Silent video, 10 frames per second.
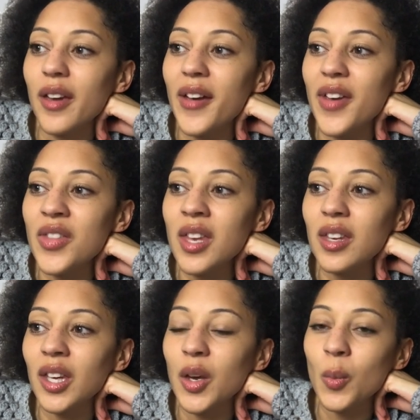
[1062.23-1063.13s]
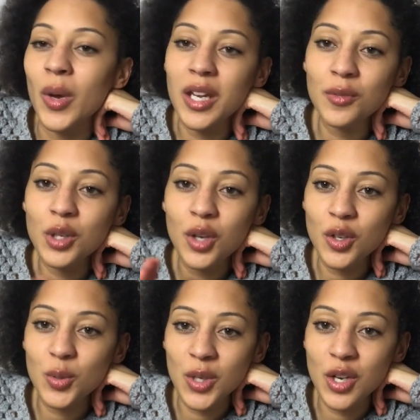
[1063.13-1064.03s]
I think whenever you go
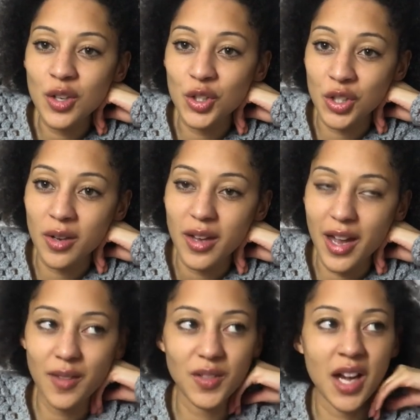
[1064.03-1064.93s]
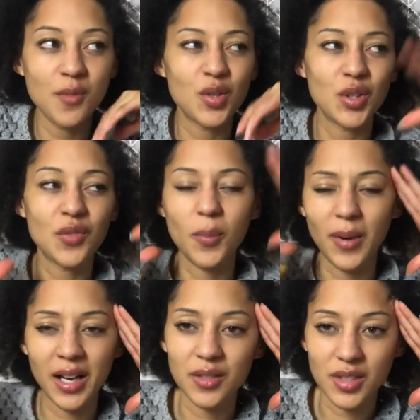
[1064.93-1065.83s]
to a yarn show, you have to have a sort of a
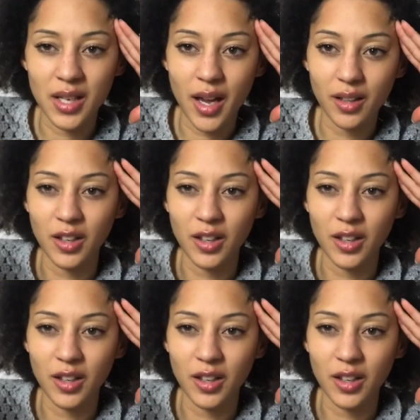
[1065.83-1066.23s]
plan of attack.